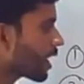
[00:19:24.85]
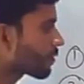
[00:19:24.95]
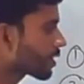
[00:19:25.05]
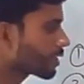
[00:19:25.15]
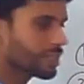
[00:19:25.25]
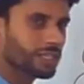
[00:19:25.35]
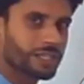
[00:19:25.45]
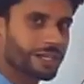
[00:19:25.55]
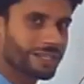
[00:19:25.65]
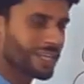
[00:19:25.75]
after the
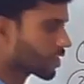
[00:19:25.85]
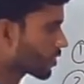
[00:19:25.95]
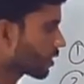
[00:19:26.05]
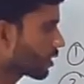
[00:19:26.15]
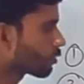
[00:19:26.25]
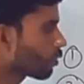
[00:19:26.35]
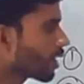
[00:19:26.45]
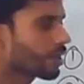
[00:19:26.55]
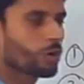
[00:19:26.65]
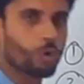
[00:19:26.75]
dash is what?